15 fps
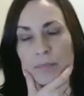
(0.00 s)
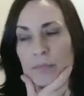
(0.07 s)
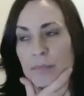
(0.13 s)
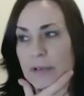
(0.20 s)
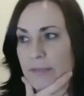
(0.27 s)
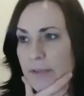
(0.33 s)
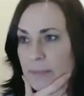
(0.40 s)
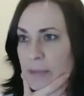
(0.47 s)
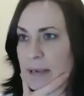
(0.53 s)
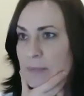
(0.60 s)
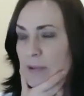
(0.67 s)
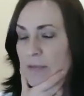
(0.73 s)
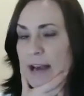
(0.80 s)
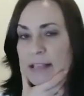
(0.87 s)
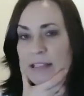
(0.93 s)
people
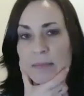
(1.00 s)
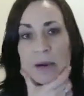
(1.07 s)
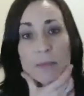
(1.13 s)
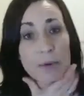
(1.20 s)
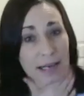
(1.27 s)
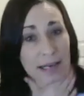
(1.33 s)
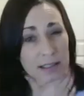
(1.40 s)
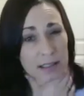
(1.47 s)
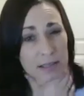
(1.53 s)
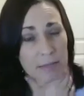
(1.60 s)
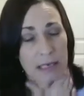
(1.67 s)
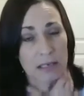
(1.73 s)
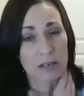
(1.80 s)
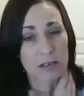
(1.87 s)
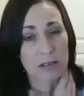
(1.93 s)
have asked about practice
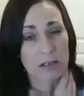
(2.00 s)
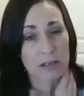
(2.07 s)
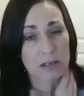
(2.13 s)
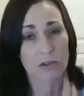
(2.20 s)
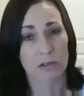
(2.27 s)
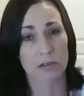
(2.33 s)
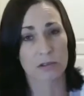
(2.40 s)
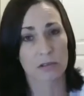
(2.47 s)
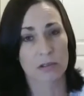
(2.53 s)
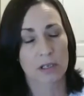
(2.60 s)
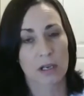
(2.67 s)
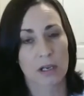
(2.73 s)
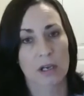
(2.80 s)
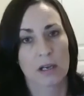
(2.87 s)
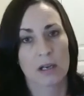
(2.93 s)
managers,
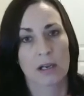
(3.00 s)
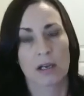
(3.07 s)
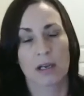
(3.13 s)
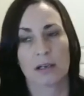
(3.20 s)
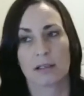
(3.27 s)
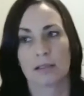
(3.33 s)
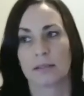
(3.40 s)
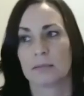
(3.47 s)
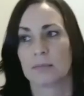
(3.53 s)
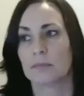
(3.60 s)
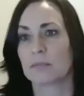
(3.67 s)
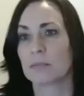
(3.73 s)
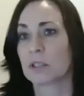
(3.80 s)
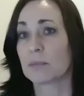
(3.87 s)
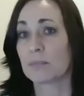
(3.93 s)

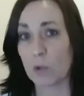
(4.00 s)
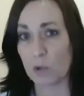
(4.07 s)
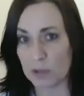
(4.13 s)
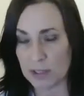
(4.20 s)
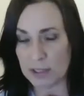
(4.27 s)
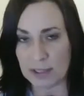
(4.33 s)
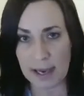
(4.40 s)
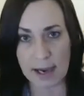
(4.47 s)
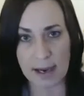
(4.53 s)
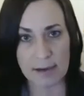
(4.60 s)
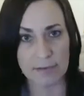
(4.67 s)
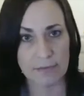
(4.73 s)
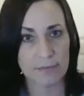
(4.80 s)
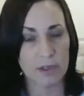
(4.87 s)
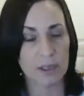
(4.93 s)
support
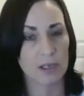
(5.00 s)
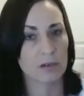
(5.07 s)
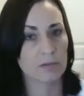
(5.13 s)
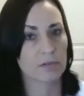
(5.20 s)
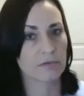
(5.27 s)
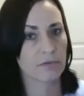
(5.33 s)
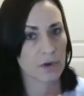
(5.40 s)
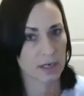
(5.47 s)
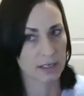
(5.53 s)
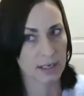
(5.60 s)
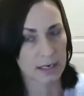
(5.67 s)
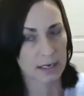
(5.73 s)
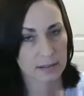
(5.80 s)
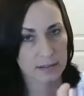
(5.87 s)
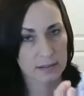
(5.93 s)
staff, front
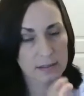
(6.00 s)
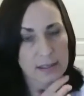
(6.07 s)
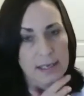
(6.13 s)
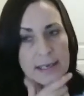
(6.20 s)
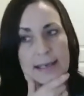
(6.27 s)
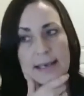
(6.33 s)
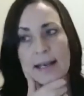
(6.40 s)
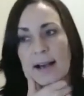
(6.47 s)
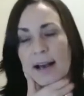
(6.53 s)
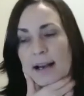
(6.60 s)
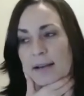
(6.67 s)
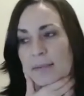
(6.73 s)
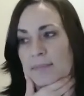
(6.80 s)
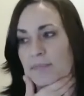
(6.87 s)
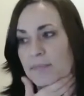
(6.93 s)
desk.
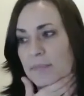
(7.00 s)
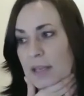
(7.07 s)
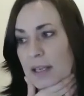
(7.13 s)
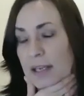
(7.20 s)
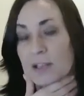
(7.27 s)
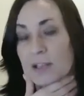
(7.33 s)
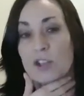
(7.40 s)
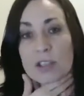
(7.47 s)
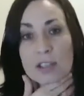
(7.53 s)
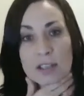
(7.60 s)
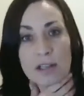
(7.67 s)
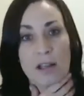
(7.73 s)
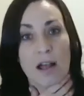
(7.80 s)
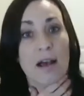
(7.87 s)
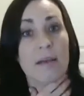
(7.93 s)
It's
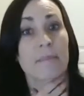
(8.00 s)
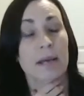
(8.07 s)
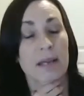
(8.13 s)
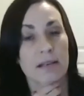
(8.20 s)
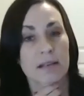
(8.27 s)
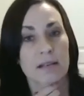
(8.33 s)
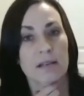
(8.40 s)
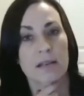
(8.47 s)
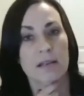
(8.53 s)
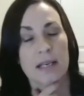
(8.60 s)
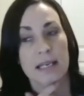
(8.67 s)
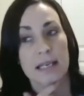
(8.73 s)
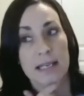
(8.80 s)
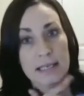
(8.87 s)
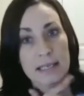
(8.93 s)
just a lot, but
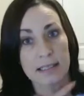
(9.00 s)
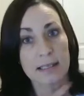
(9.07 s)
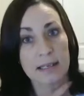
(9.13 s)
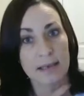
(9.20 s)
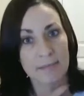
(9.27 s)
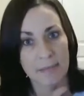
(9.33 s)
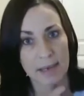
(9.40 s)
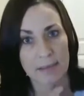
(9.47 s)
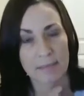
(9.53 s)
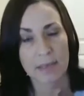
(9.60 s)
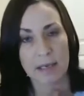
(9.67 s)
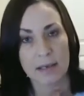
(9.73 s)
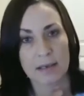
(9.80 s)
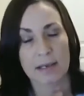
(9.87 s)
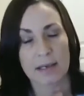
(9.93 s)
it is a
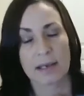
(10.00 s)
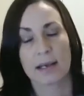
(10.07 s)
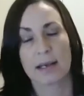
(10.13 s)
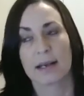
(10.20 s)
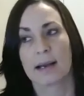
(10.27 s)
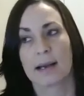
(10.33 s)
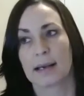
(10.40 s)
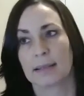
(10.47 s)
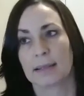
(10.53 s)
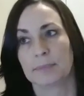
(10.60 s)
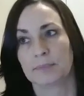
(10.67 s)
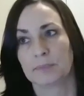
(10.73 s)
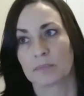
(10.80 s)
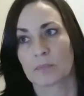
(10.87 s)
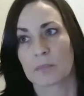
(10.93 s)
commitment.
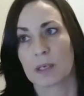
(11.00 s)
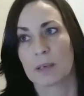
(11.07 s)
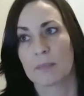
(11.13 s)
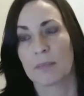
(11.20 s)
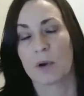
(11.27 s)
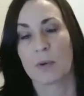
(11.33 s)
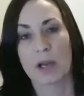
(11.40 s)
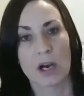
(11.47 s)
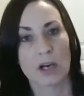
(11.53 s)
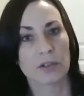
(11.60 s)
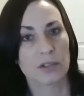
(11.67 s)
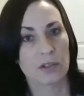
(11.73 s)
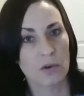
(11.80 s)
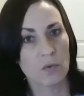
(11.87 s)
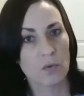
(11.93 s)
But we
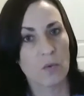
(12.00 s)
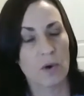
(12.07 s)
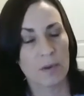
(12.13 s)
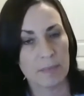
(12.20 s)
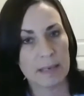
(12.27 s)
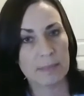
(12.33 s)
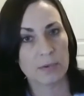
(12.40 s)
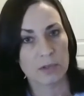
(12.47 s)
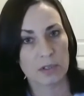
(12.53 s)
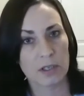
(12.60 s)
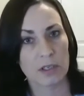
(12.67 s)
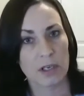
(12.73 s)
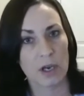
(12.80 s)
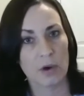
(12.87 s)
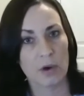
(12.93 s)
also want people
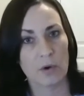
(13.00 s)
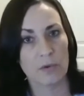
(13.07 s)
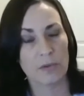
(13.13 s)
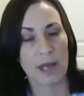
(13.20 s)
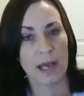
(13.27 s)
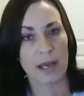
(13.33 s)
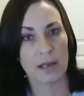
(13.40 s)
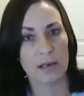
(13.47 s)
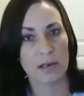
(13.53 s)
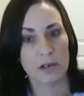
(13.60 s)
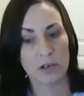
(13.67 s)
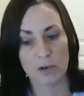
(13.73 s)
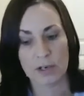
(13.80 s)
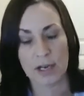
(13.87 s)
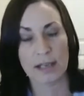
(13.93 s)
to know that you're